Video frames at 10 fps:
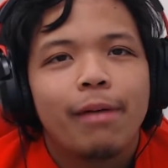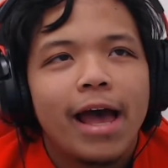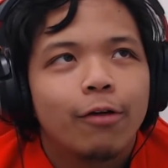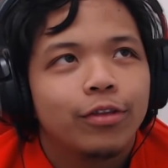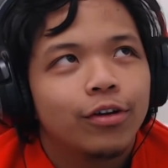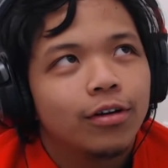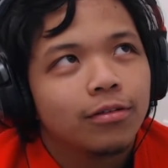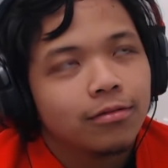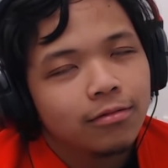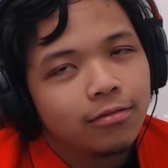back when the
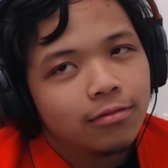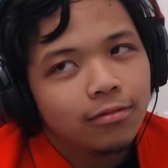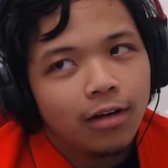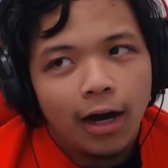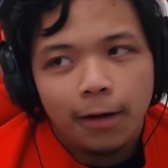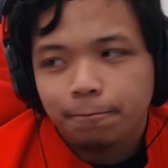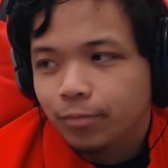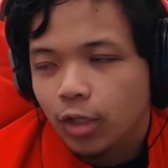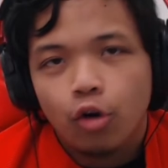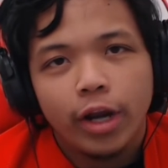um,
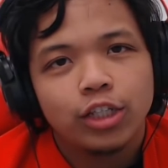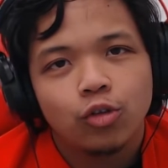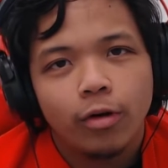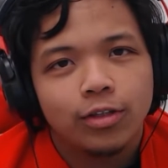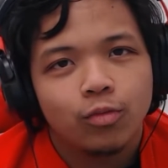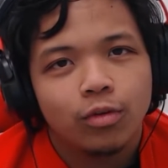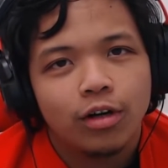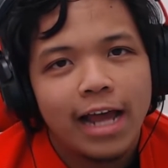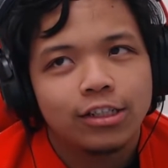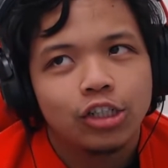the great swords were
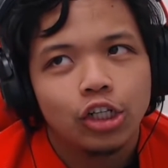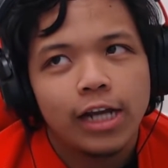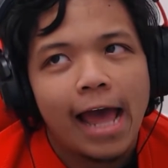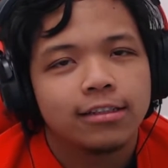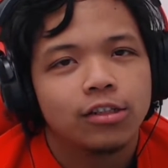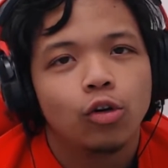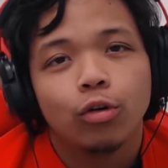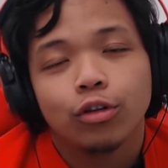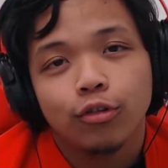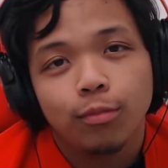as good as the
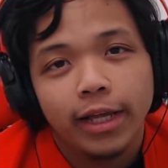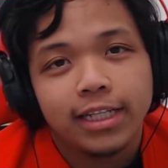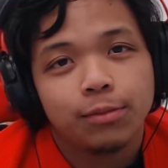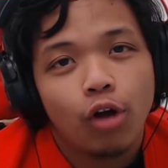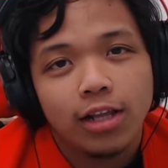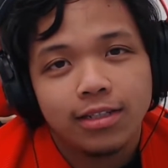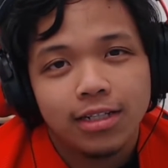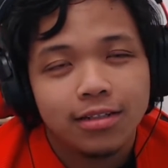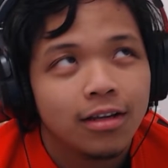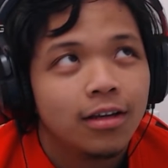Gore two blades as
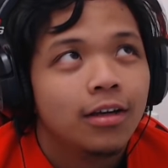bronzes.